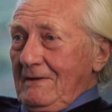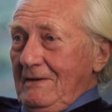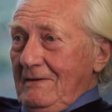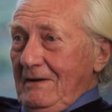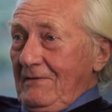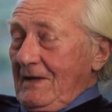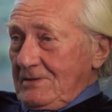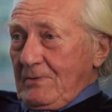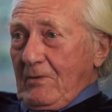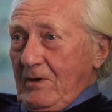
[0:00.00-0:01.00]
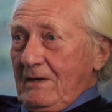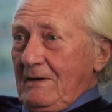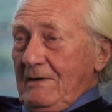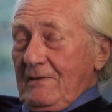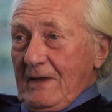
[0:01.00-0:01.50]
And that's where we
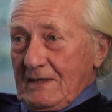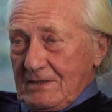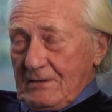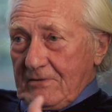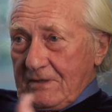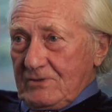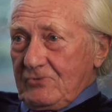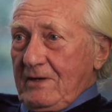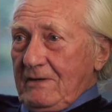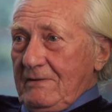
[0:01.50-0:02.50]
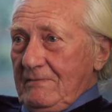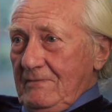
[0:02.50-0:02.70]
are, and that's her great strength.